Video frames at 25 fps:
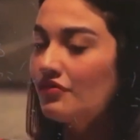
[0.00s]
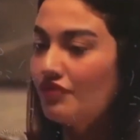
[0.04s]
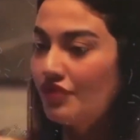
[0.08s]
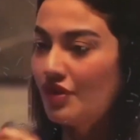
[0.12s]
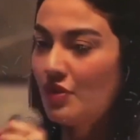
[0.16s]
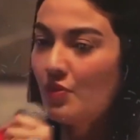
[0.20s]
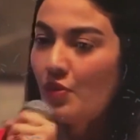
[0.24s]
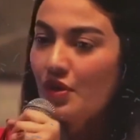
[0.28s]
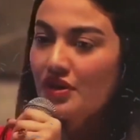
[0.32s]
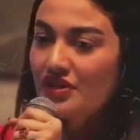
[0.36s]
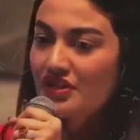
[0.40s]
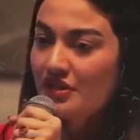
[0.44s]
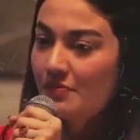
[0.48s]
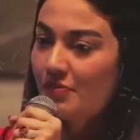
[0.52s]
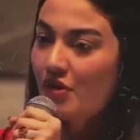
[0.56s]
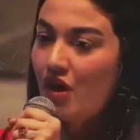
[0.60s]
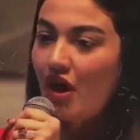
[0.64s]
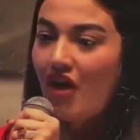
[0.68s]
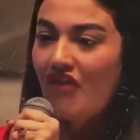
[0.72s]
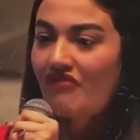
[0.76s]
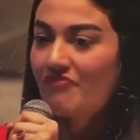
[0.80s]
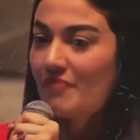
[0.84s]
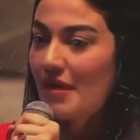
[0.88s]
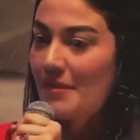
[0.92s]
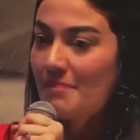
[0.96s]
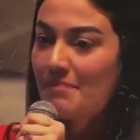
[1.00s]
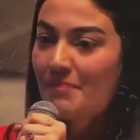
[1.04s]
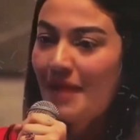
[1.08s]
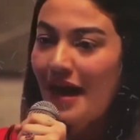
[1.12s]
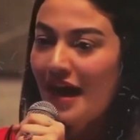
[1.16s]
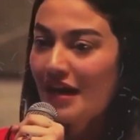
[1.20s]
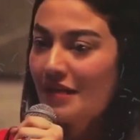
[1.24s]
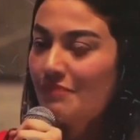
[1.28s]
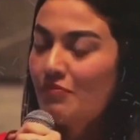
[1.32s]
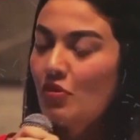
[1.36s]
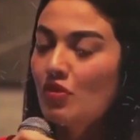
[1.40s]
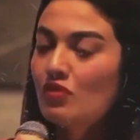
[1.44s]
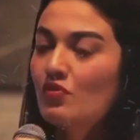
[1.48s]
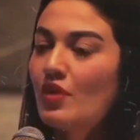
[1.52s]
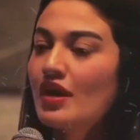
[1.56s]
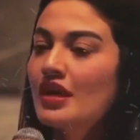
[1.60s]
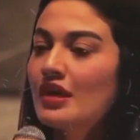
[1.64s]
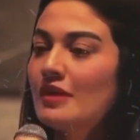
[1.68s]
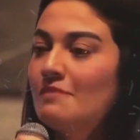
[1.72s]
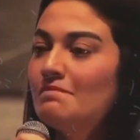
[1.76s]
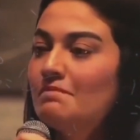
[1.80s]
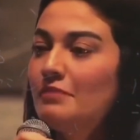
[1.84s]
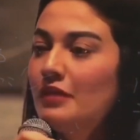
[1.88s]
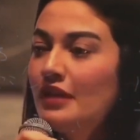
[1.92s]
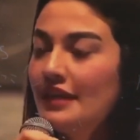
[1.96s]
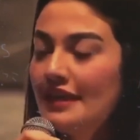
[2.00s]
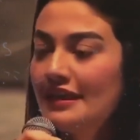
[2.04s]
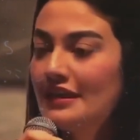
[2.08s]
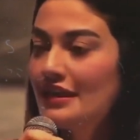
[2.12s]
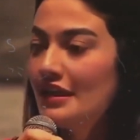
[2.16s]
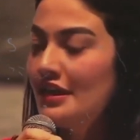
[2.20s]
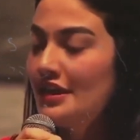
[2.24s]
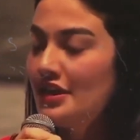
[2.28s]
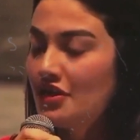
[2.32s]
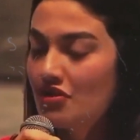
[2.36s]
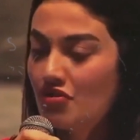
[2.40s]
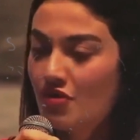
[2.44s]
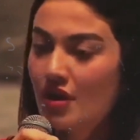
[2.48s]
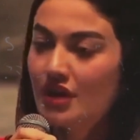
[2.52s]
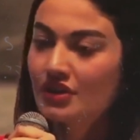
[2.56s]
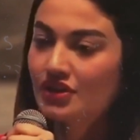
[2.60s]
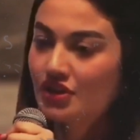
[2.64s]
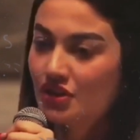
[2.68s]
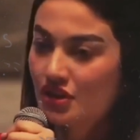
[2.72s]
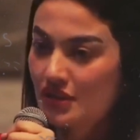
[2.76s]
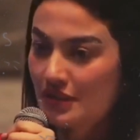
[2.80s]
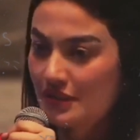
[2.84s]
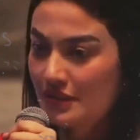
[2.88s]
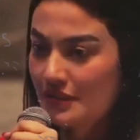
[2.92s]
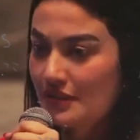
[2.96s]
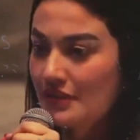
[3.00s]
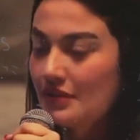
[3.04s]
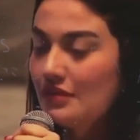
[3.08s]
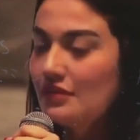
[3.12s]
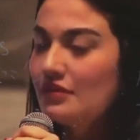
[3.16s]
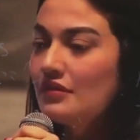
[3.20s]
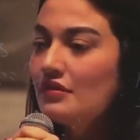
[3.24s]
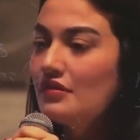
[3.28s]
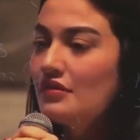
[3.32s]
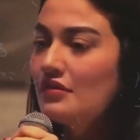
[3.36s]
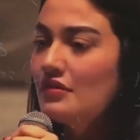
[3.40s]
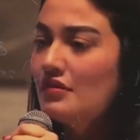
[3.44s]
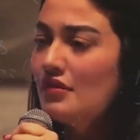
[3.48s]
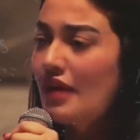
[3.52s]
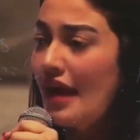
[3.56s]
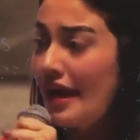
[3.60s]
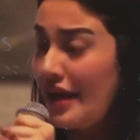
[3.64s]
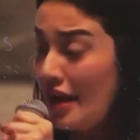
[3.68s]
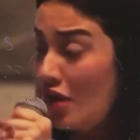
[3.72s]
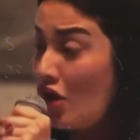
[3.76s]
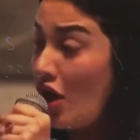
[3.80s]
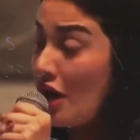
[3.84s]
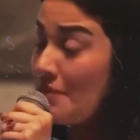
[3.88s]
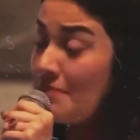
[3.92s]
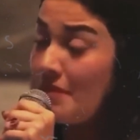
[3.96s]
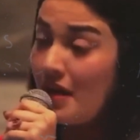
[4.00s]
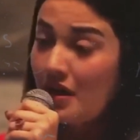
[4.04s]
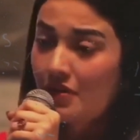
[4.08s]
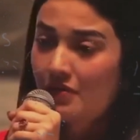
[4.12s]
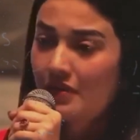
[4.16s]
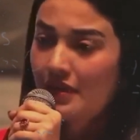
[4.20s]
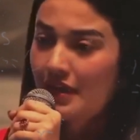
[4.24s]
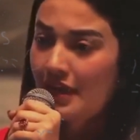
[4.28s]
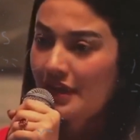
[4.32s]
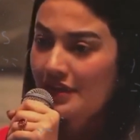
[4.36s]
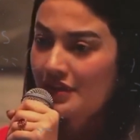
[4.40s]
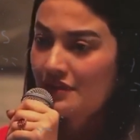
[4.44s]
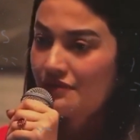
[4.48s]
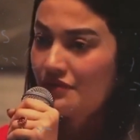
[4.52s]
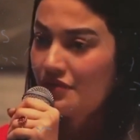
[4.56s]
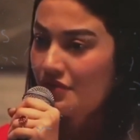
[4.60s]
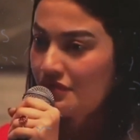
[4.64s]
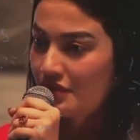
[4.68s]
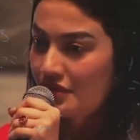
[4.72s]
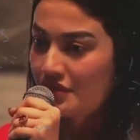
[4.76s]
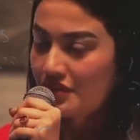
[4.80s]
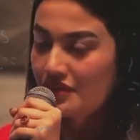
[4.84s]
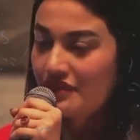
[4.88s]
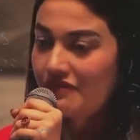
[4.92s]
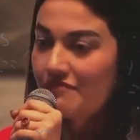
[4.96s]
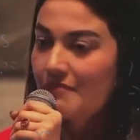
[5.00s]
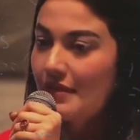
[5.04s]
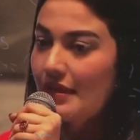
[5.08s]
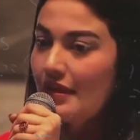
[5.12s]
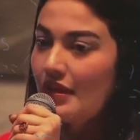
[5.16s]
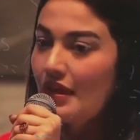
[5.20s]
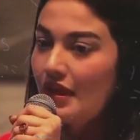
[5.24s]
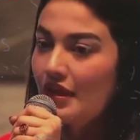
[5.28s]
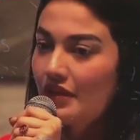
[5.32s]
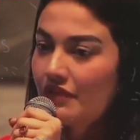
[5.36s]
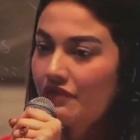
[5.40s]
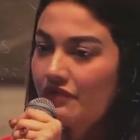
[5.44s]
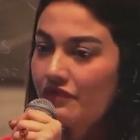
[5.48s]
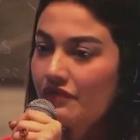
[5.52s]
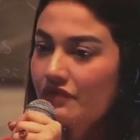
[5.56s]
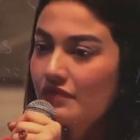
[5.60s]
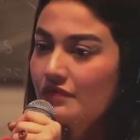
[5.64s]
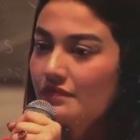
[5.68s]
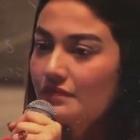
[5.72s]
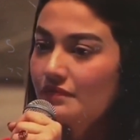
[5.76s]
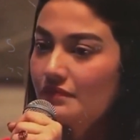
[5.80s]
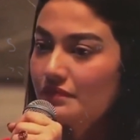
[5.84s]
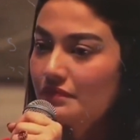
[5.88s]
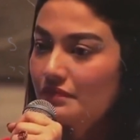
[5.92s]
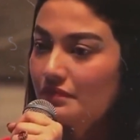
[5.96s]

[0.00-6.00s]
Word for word: Three vertebrae of my backbone were completely crushed, and I got paralyzed for the rest of my life.